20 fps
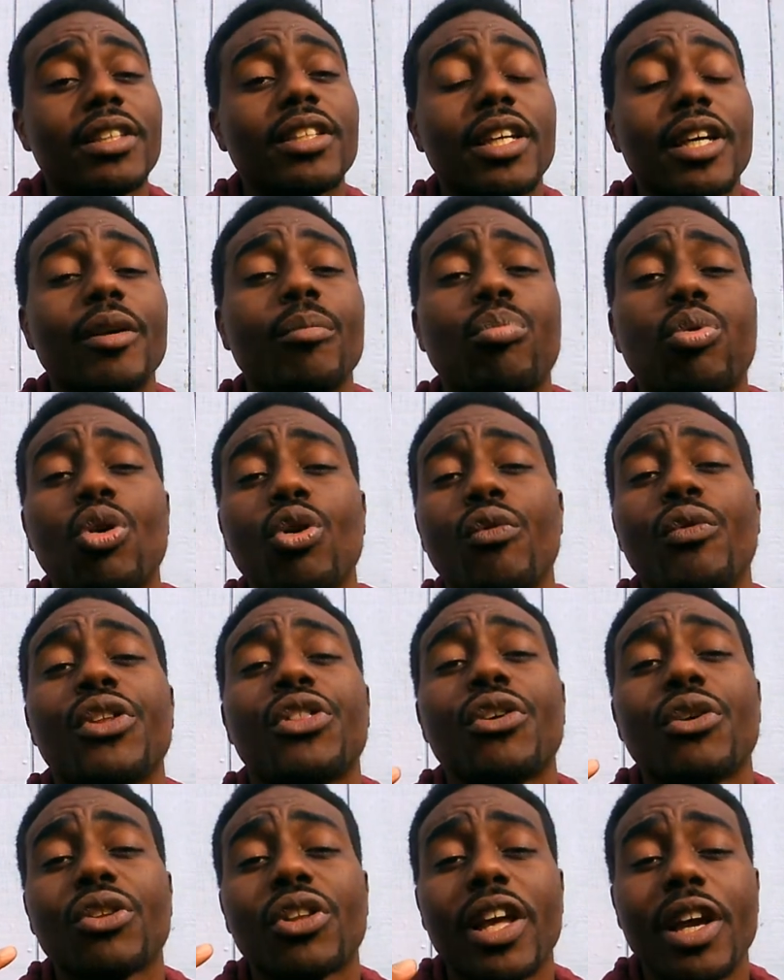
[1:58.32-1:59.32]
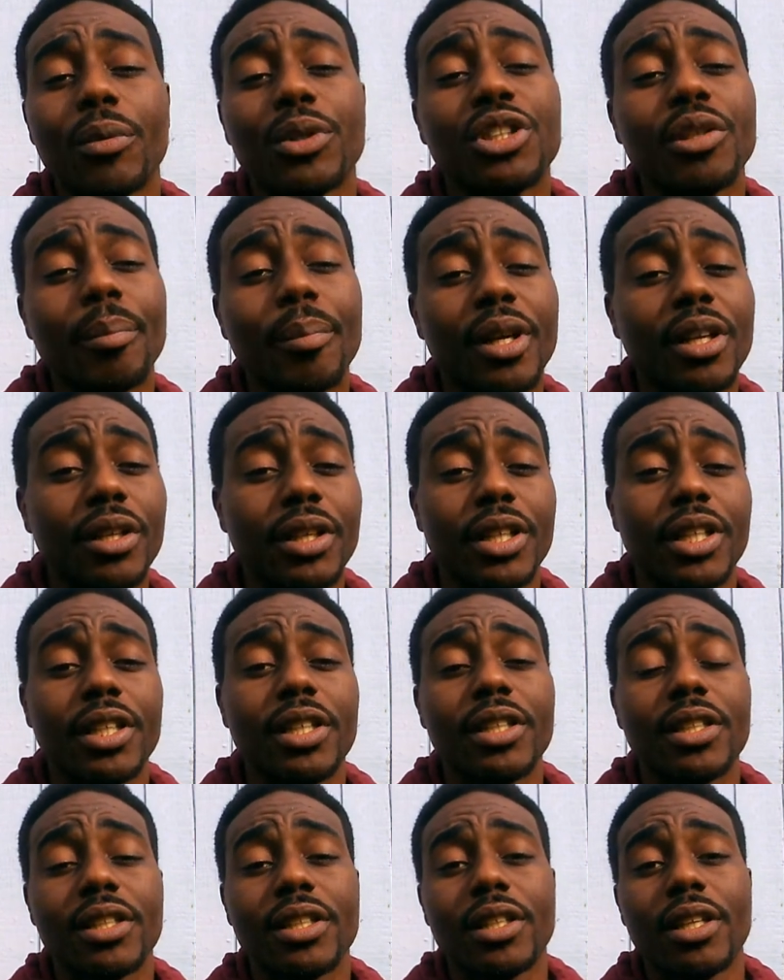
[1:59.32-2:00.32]
to improve with your language abilities
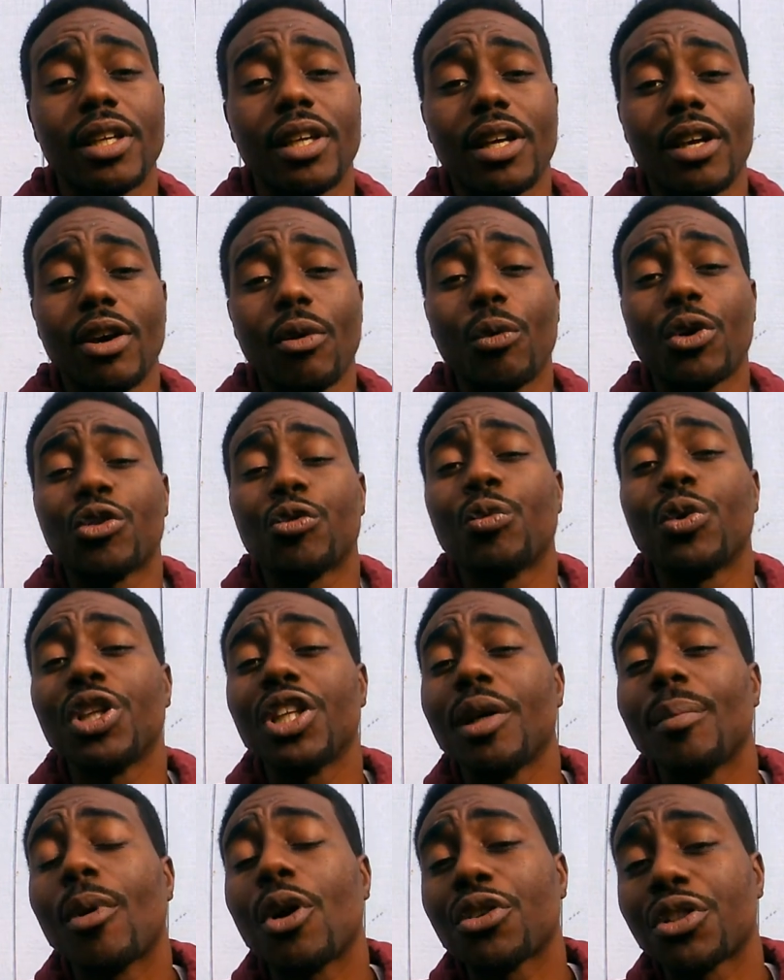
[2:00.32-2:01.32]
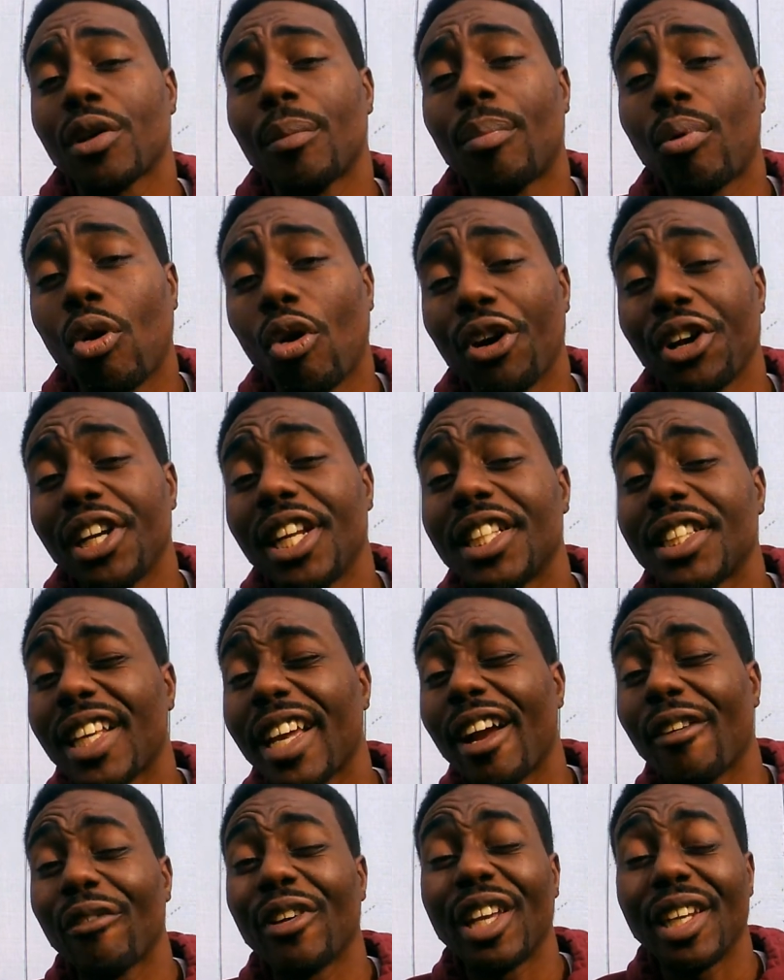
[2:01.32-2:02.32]
what's really most important is
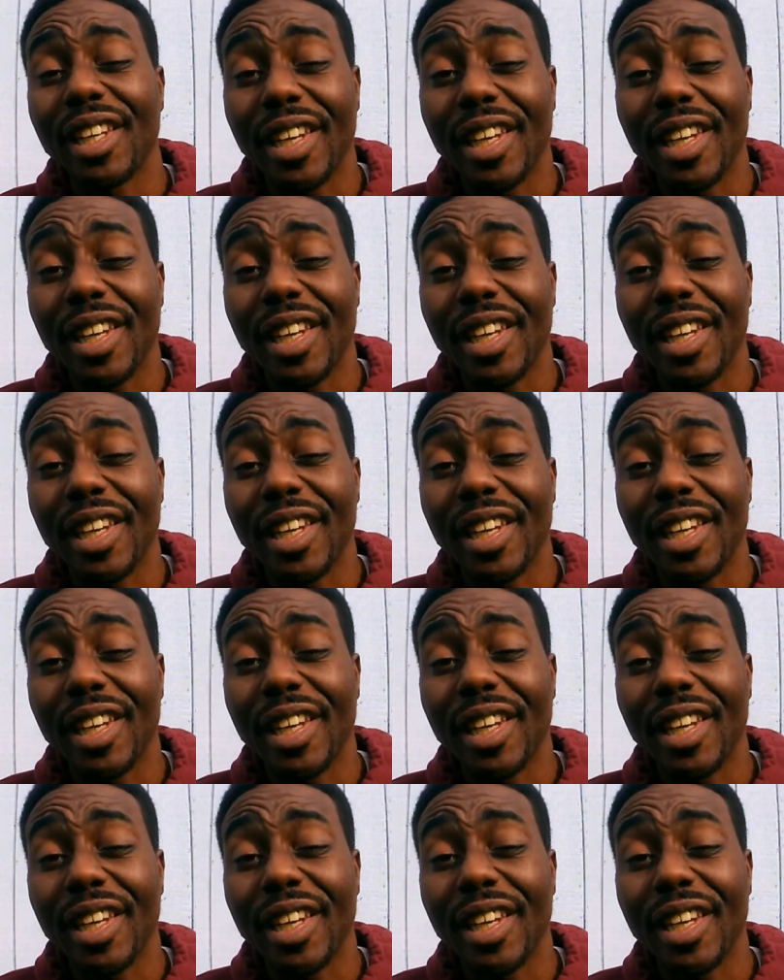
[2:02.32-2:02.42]
every